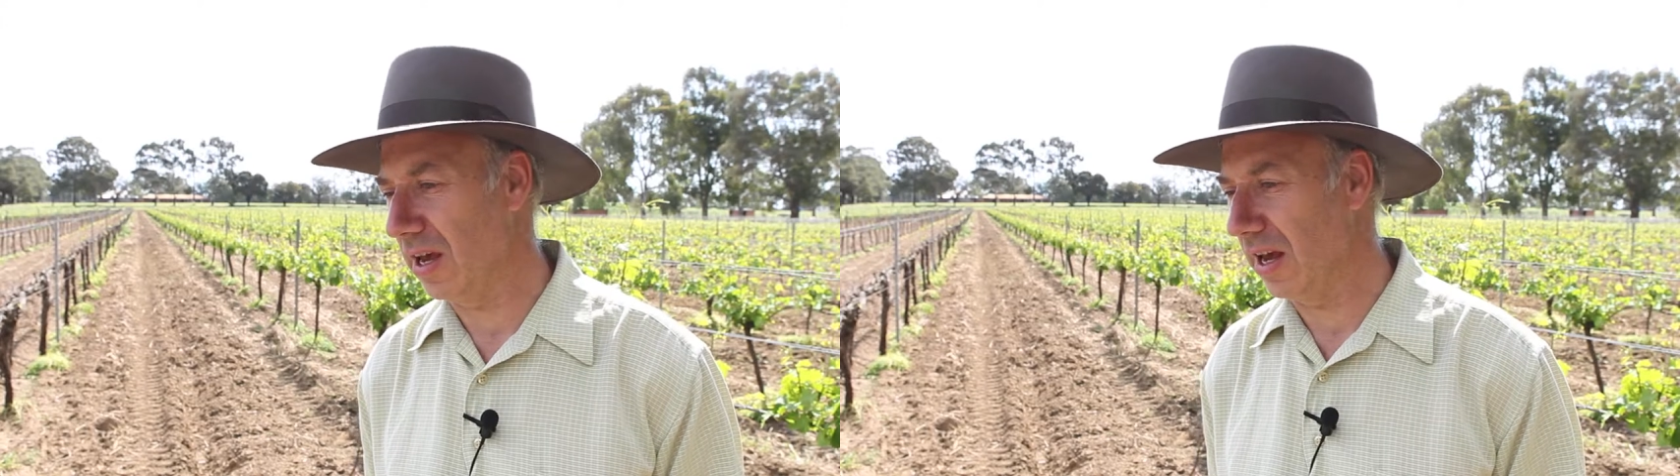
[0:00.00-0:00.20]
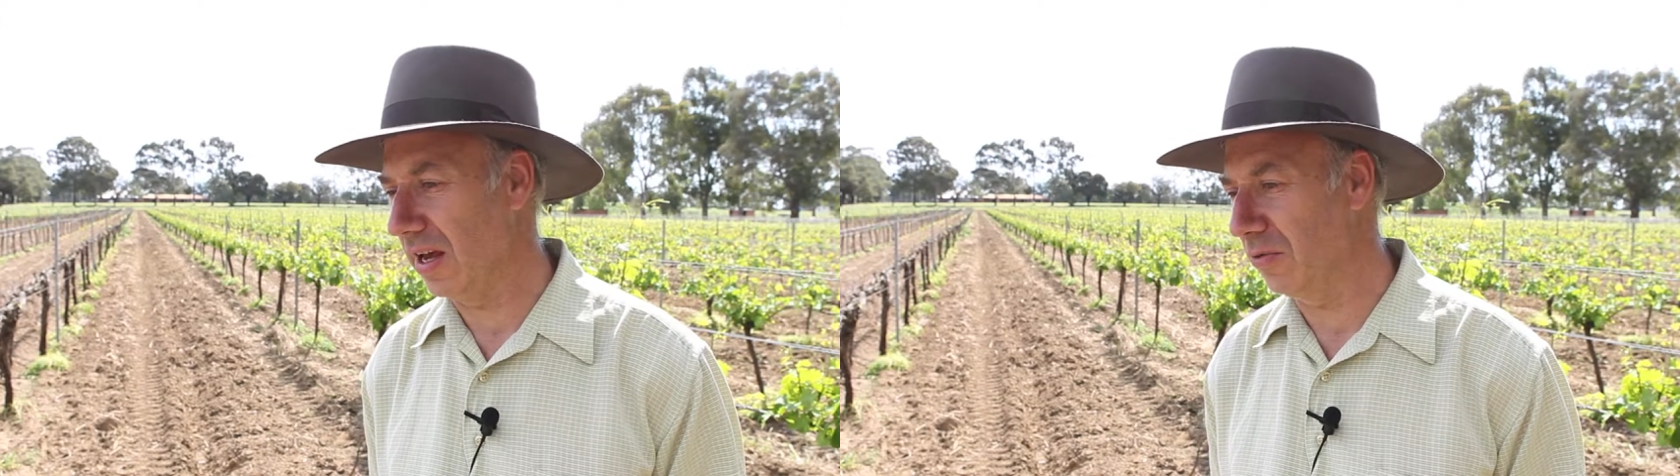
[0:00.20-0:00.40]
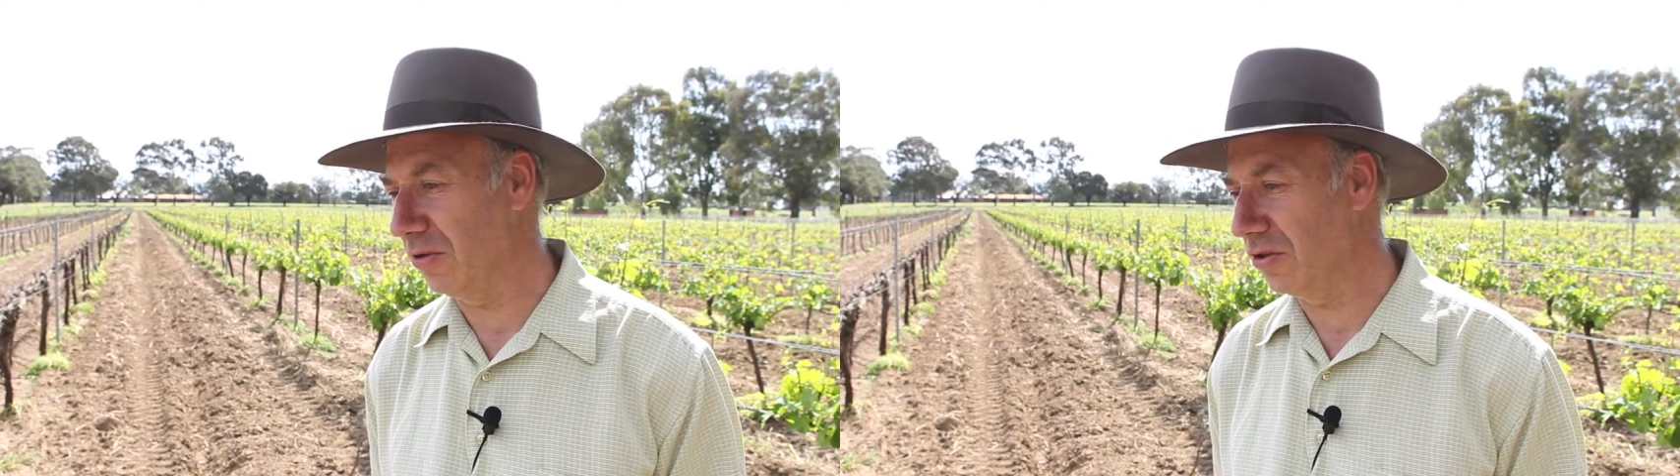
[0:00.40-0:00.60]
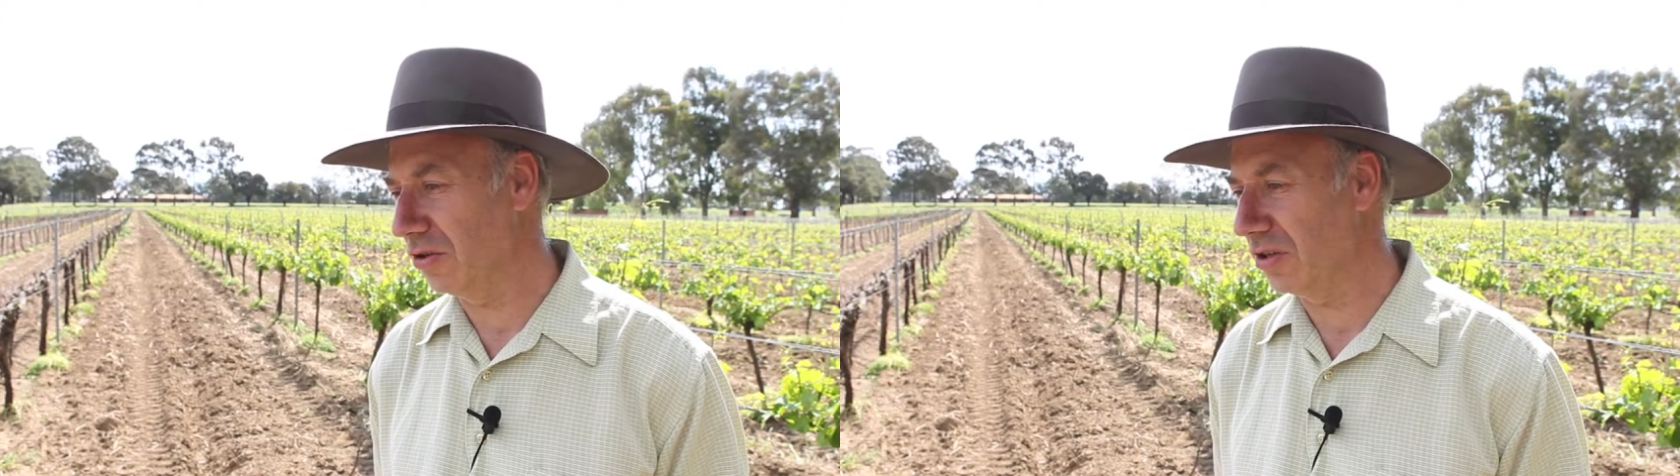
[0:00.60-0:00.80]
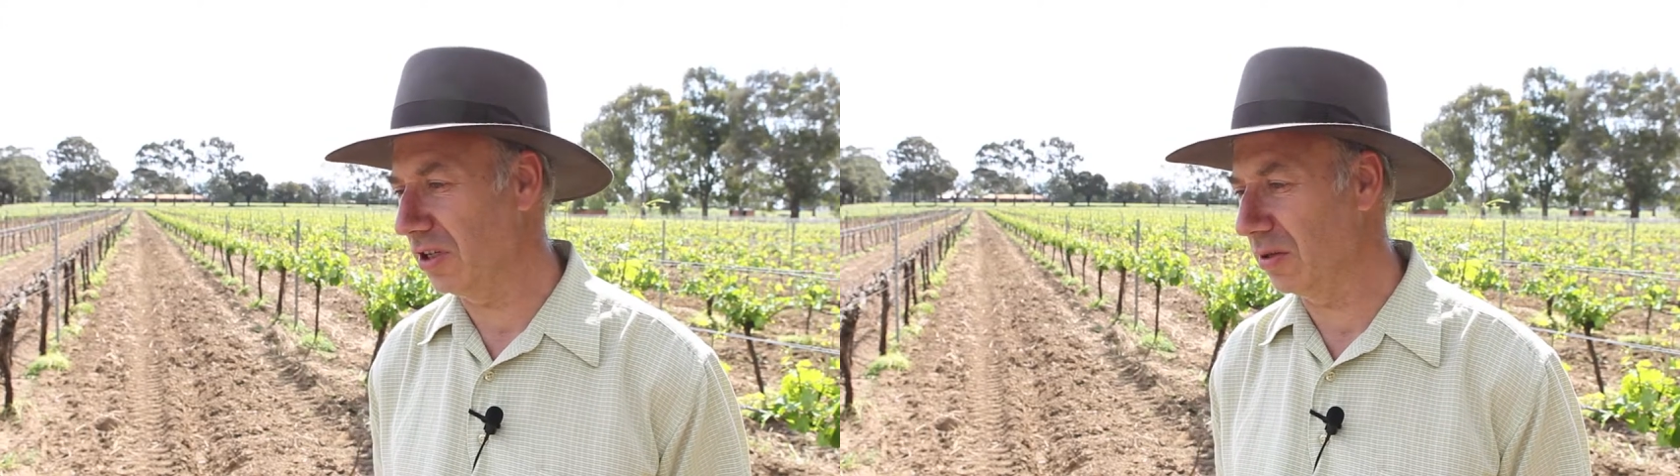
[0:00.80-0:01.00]
and
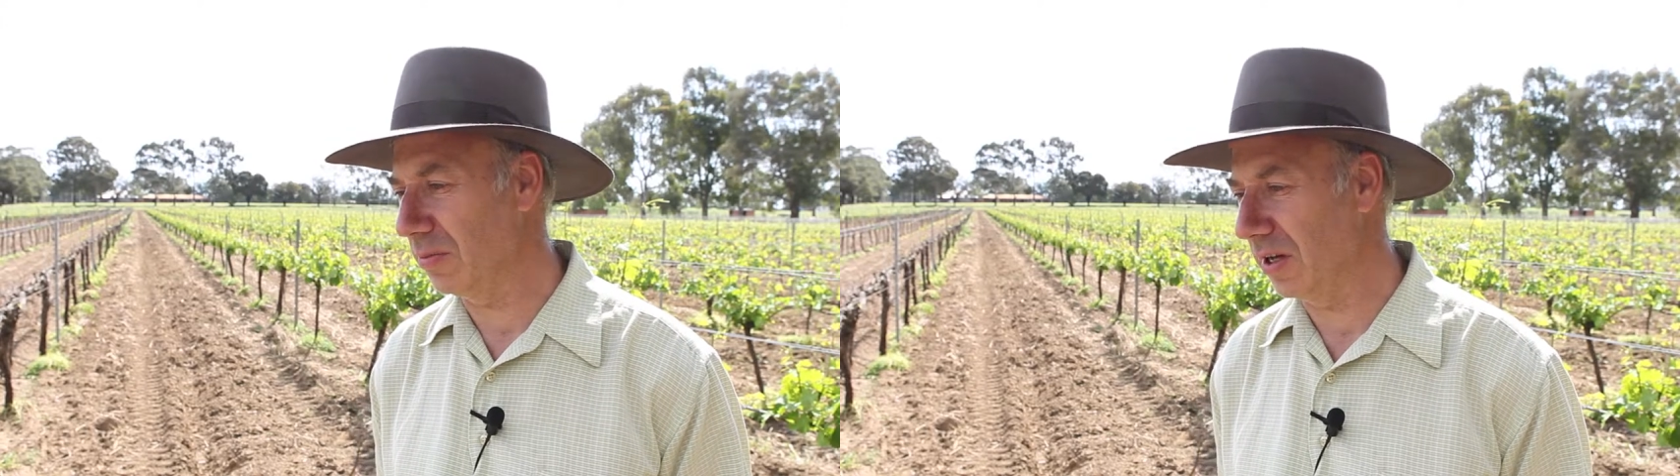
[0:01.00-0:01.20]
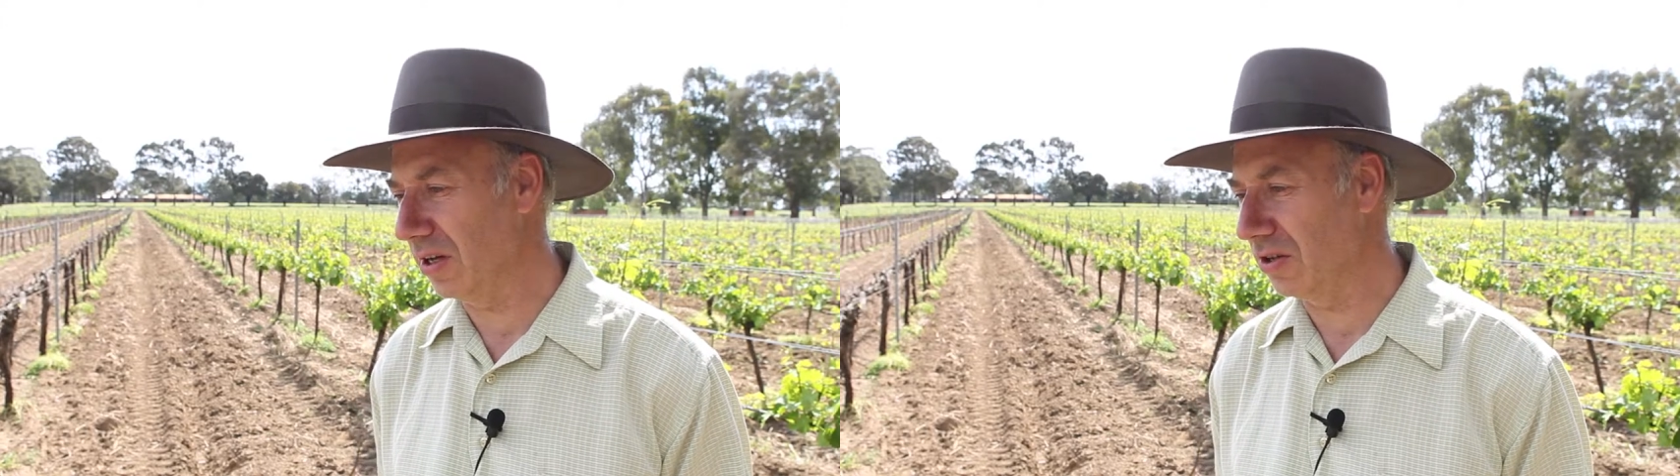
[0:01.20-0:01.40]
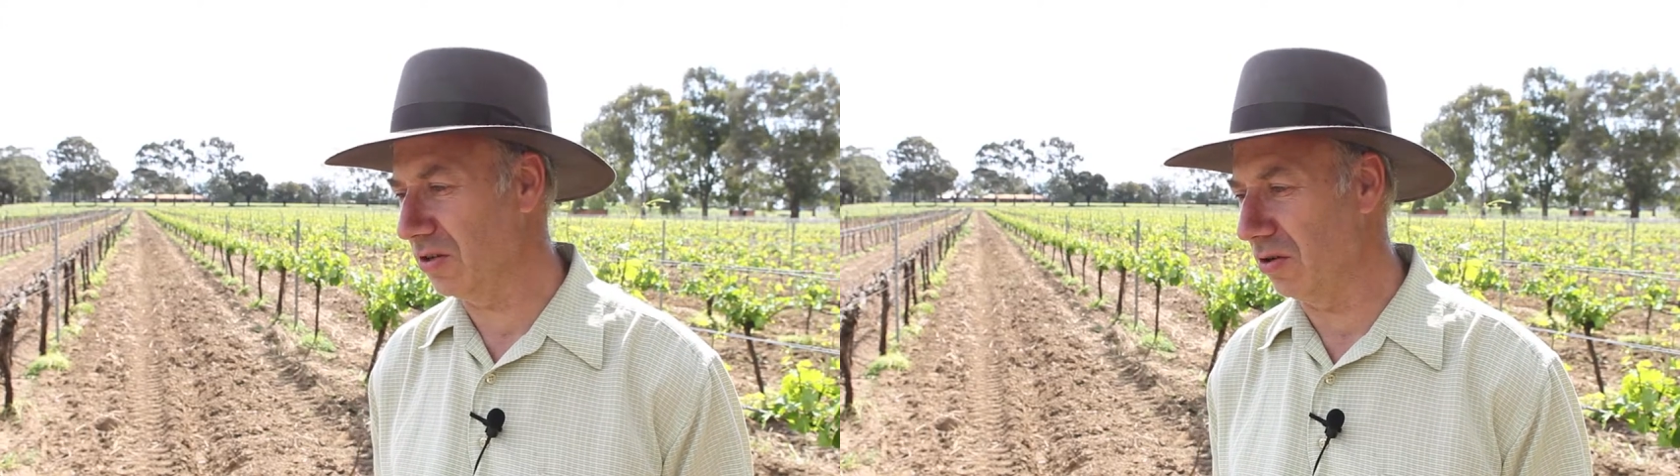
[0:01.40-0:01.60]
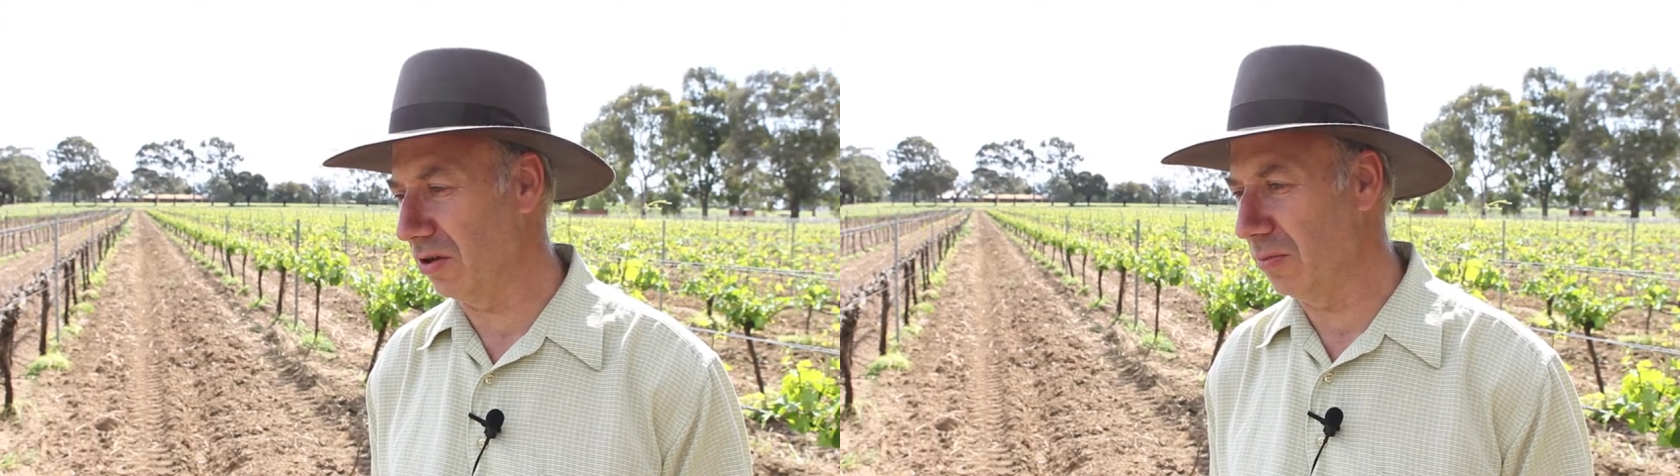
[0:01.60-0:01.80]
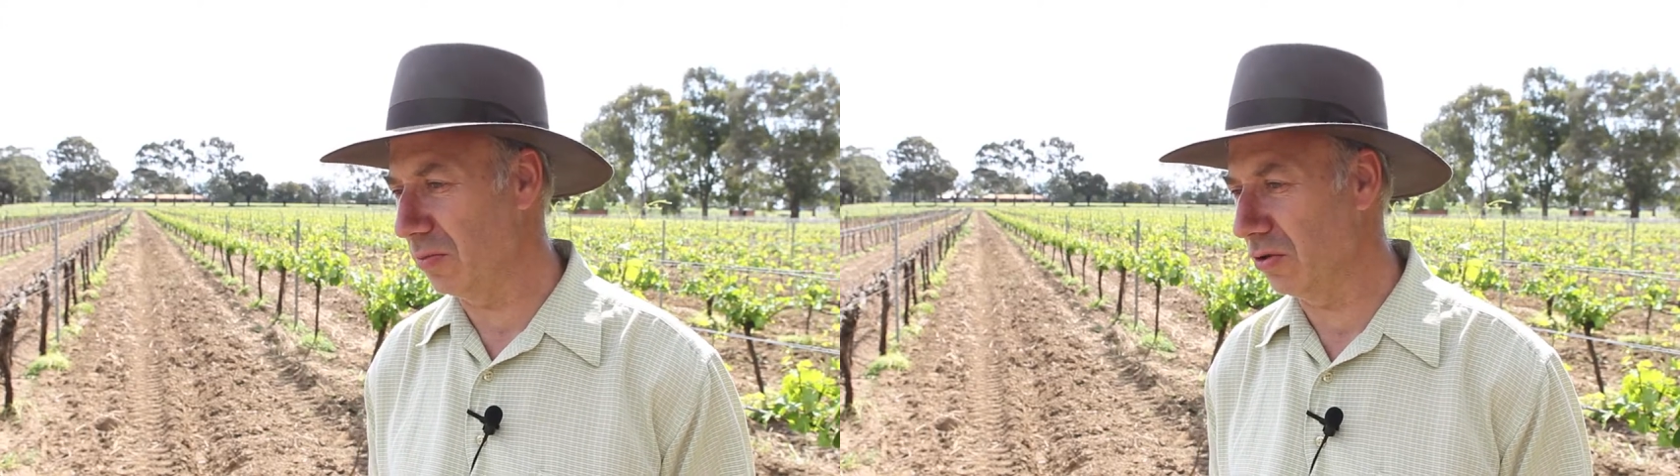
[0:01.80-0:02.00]
reducing dependence on
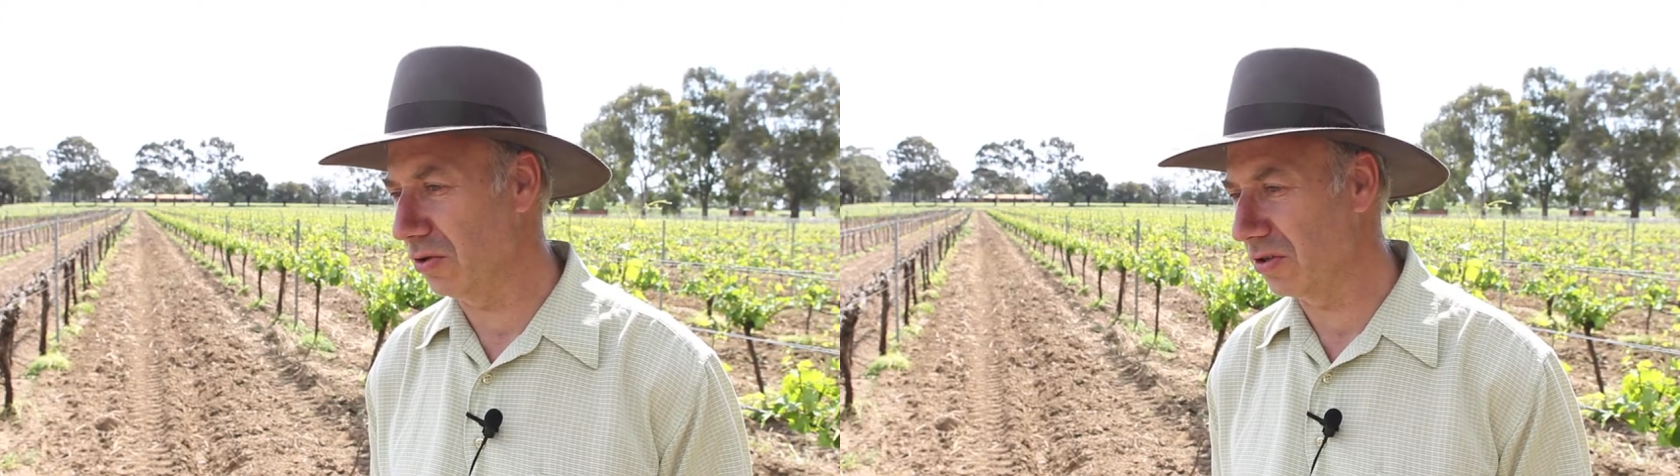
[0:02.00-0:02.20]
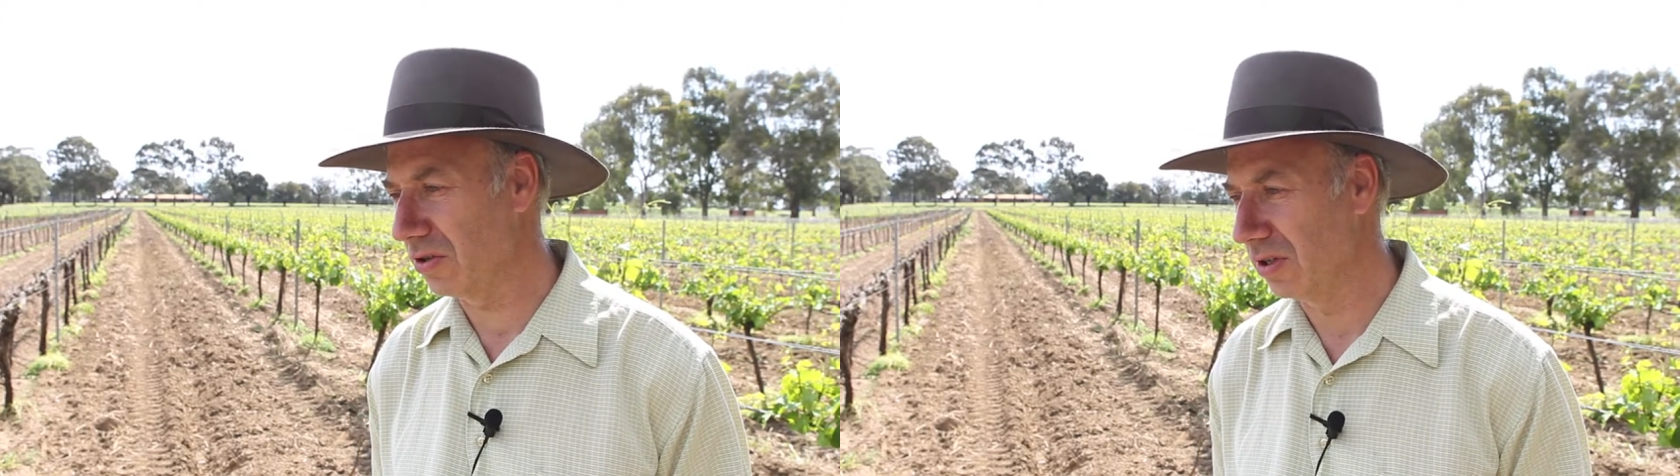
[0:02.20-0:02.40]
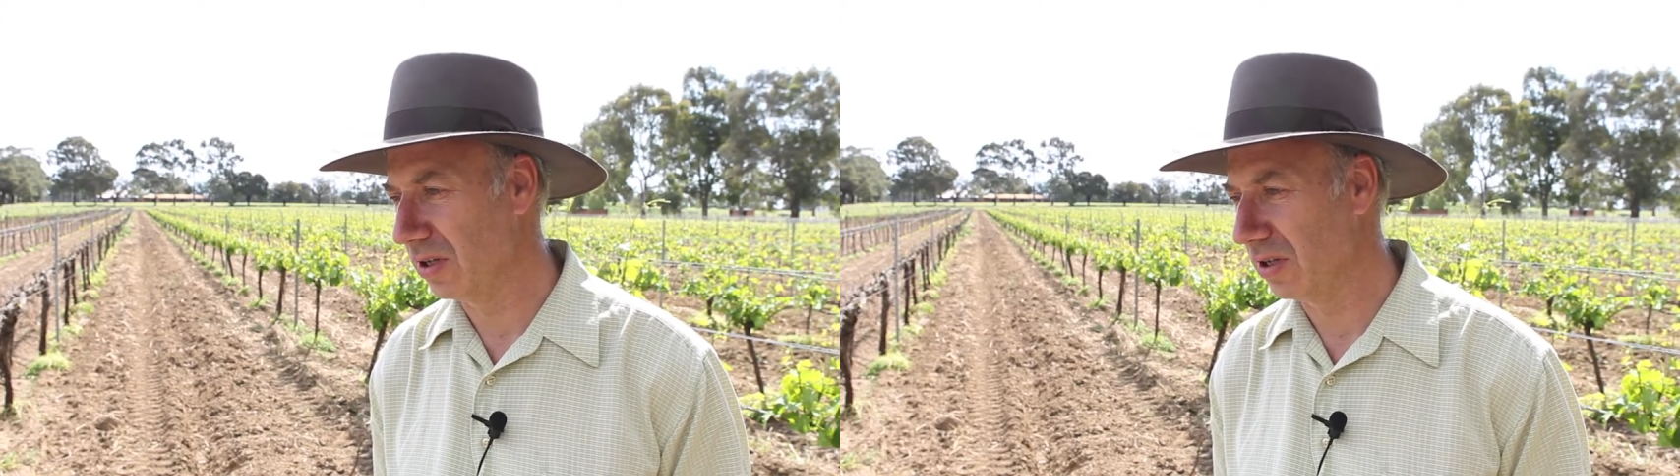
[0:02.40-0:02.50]
inputs.